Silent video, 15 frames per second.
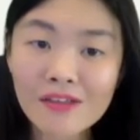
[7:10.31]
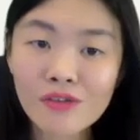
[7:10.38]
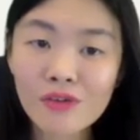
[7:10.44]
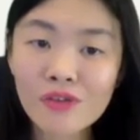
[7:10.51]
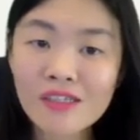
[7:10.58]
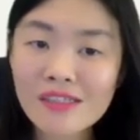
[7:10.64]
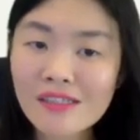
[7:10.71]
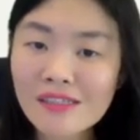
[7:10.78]

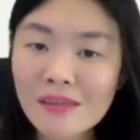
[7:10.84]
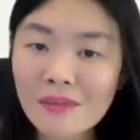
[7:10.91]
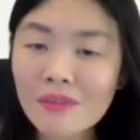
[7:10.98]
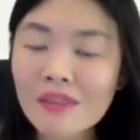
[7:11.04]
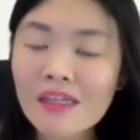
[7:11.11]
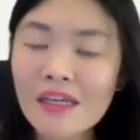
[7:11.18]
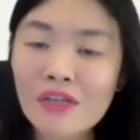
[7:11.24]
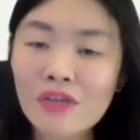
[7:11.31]
So this is
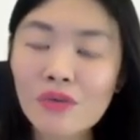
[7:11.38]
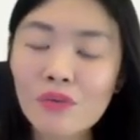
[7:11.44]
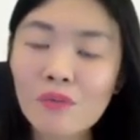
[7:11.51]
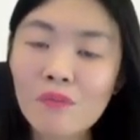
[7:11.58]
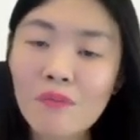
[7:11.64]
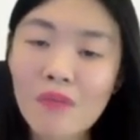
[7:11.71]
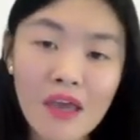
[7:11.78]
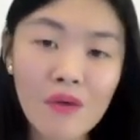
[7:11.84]
something that you
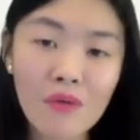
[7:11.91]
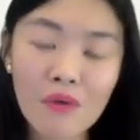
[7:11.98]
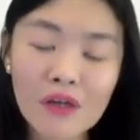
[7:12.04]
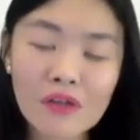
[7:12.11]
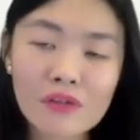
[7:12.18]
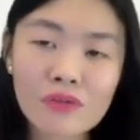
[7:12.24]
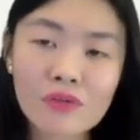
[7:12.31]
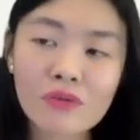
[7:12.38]
may want